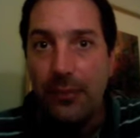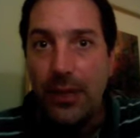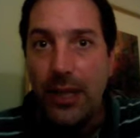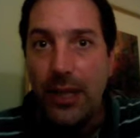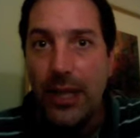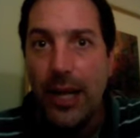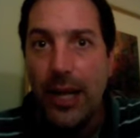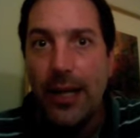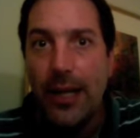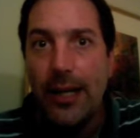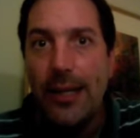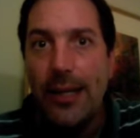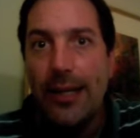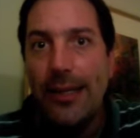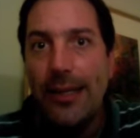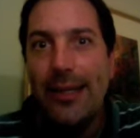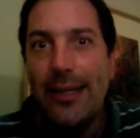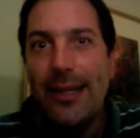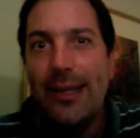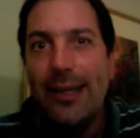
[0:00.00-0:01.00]
yeah,
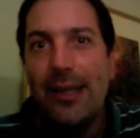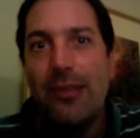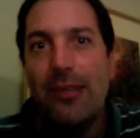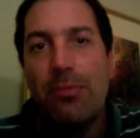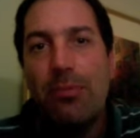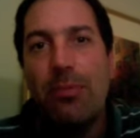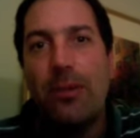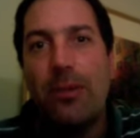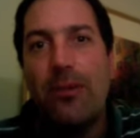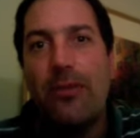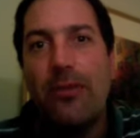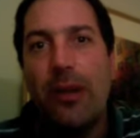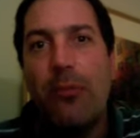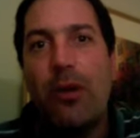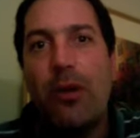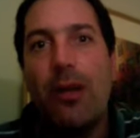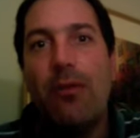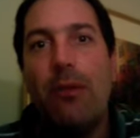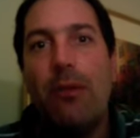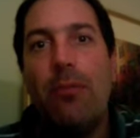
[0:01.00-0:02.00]
it's
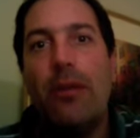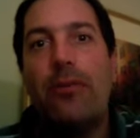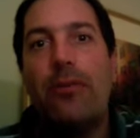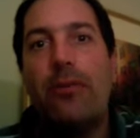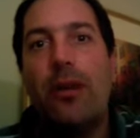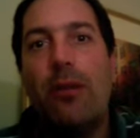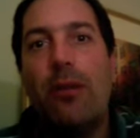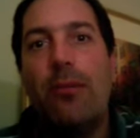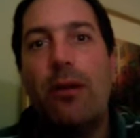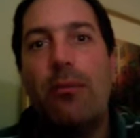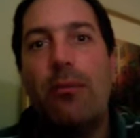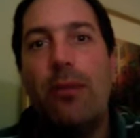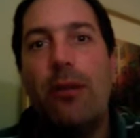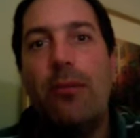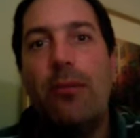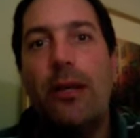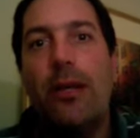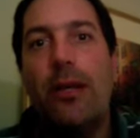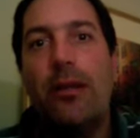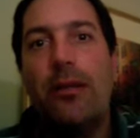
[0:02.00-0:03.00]
somewhat of a misnomer, but
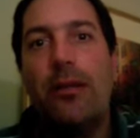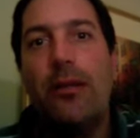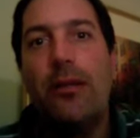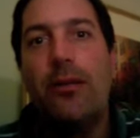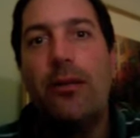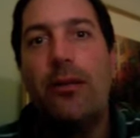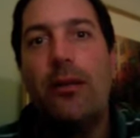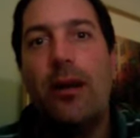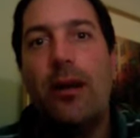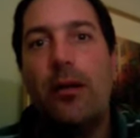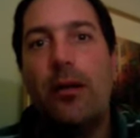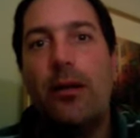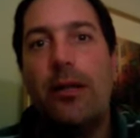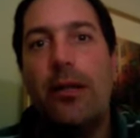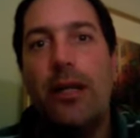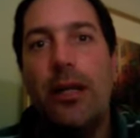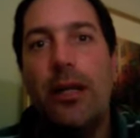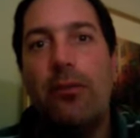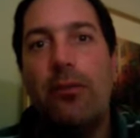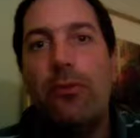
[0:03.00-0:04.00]
we continue to call it
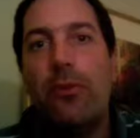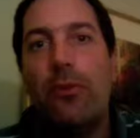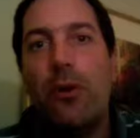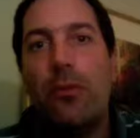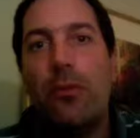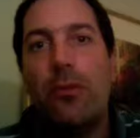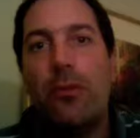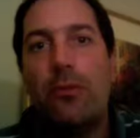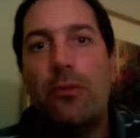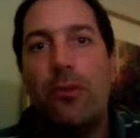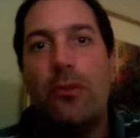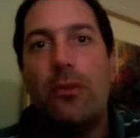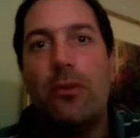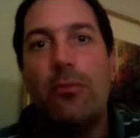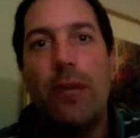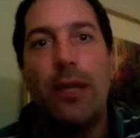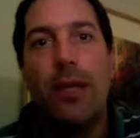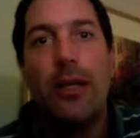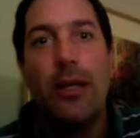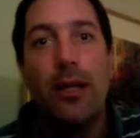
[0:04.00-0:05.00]
informal
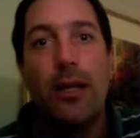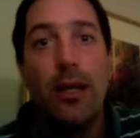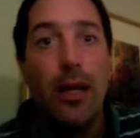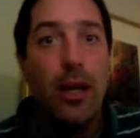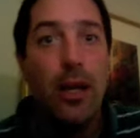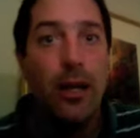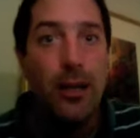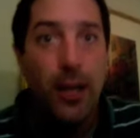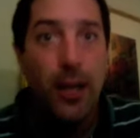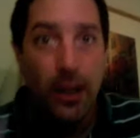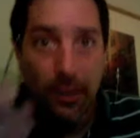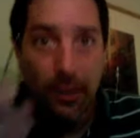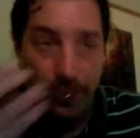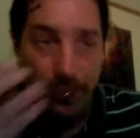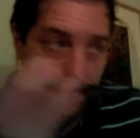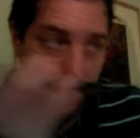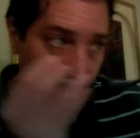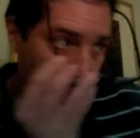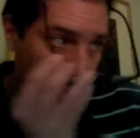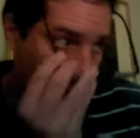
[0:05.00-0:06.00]
rule-making. Now, if
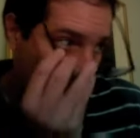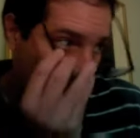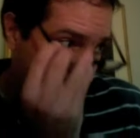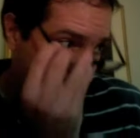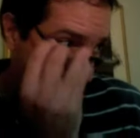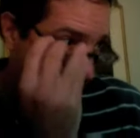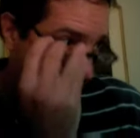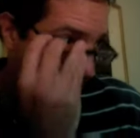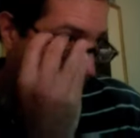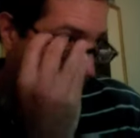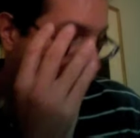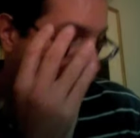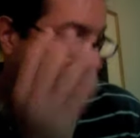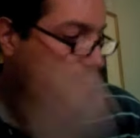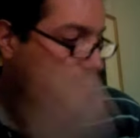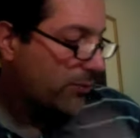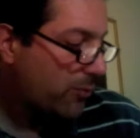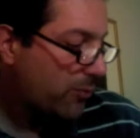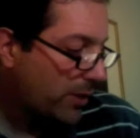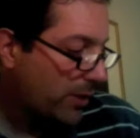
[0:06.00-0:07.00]
you look on page
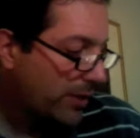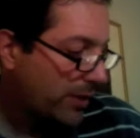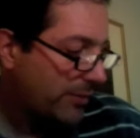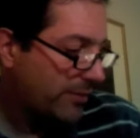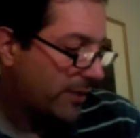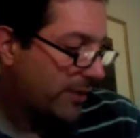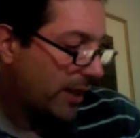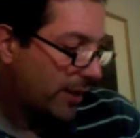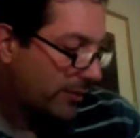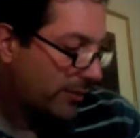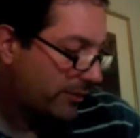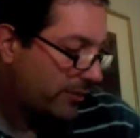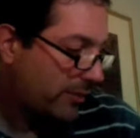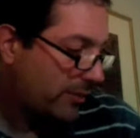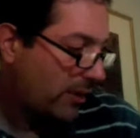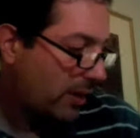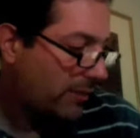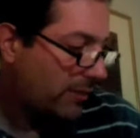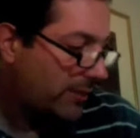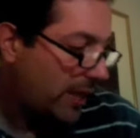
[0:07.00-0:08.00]
146
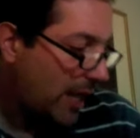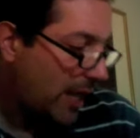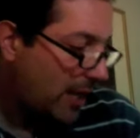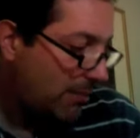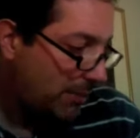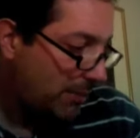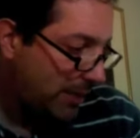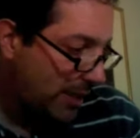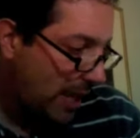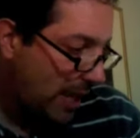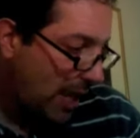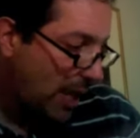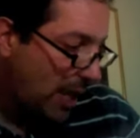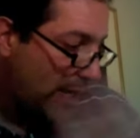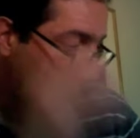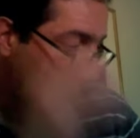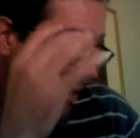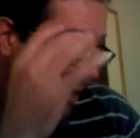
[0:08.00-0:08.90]
of the APA,